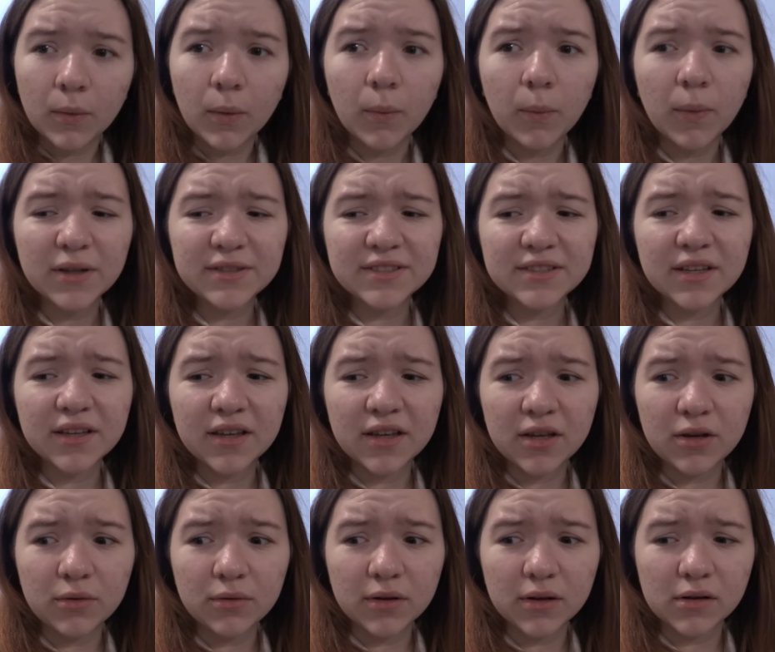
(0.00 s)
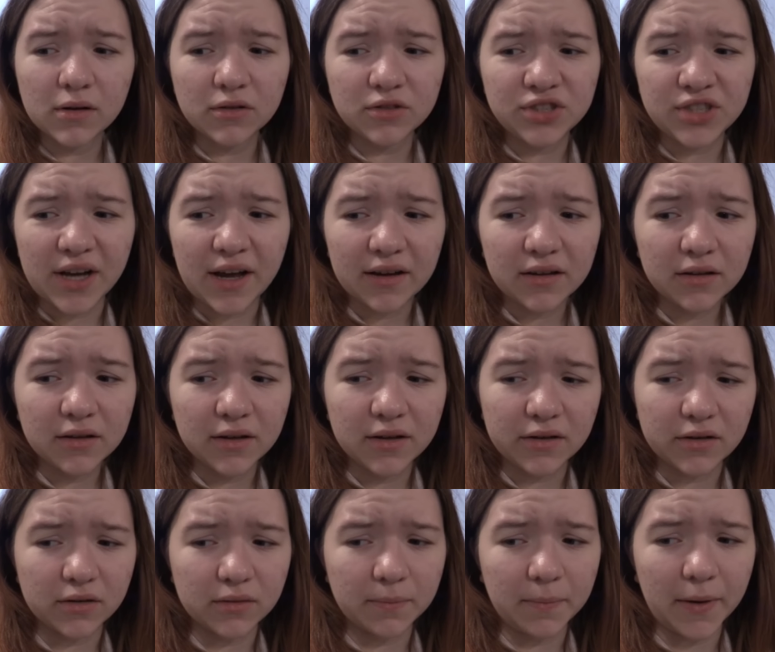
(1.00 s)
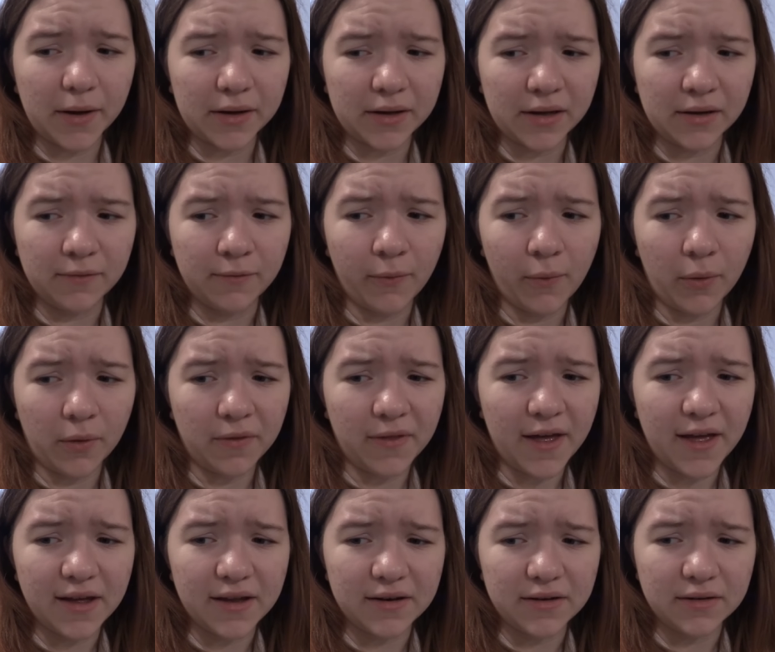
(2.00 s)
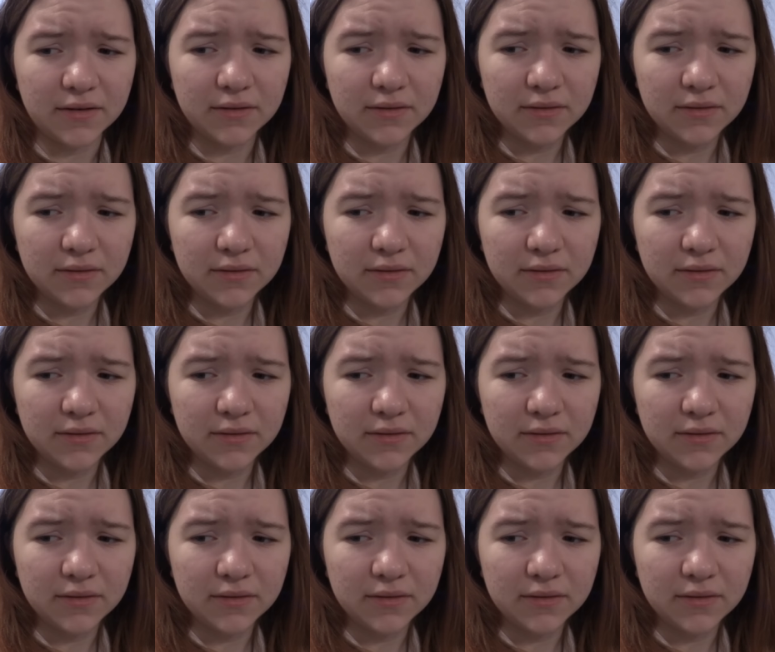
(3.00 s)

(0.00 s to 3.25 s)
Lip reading: Well, what's the cute little jack-o'-lantern bucket for, then?